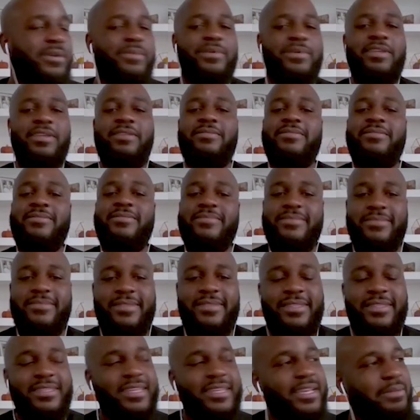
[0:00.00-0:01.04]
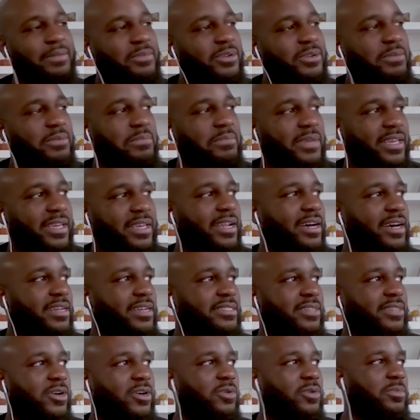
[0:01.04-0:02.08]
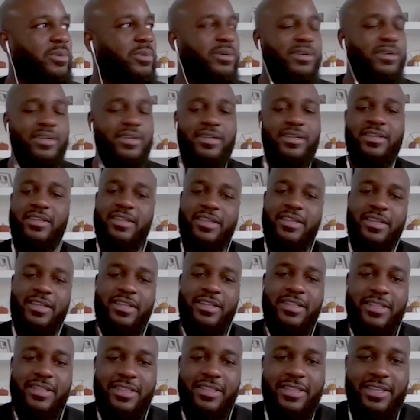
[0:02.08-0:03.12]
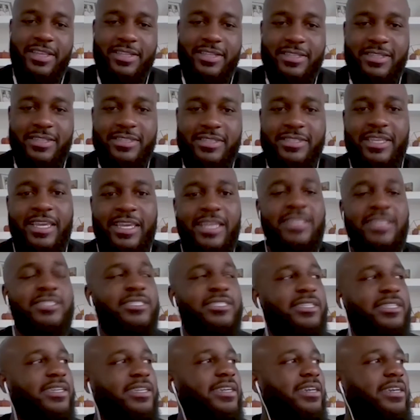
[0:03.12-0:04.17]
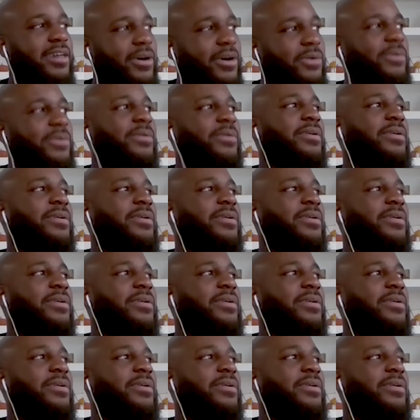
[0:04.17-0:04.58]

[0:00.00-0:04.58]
We damn near mid-October. Let this heat shit go.